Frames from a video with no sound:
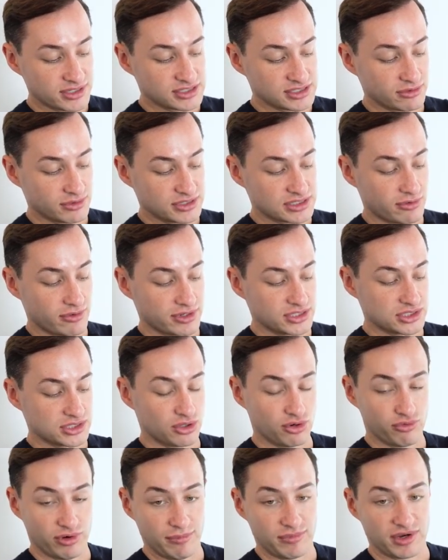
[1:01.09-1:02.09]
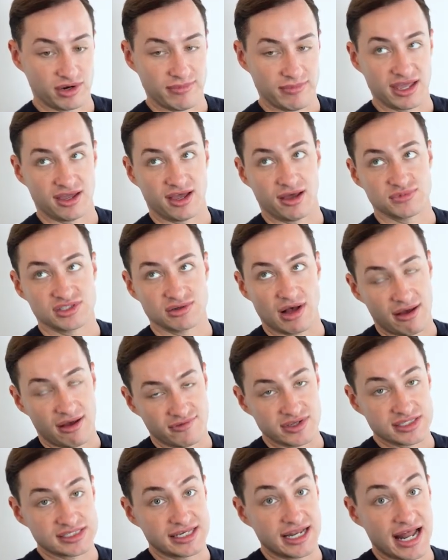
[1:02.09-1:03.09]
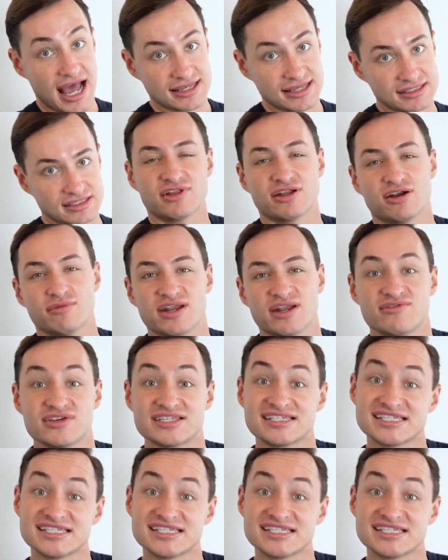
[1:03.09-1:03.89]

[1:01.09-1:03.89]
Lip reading: so it's going to grip your makeup. So obviously it has a little bit of a